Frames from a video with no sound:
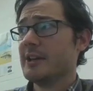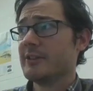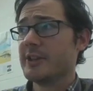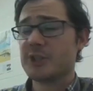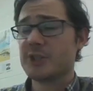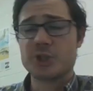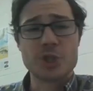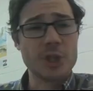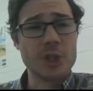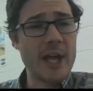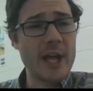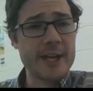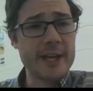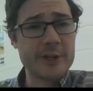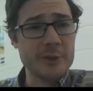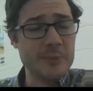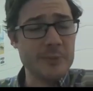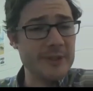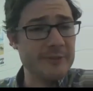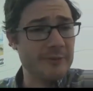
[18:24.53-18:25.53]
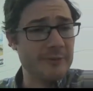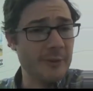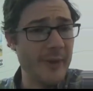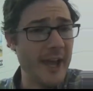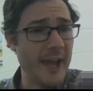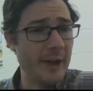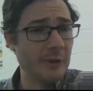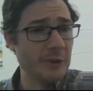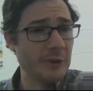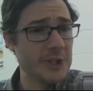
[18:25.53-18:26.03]
This July could be
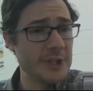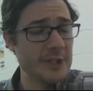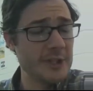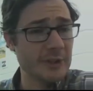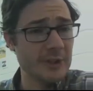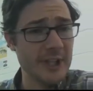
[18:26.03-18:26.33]
from algae,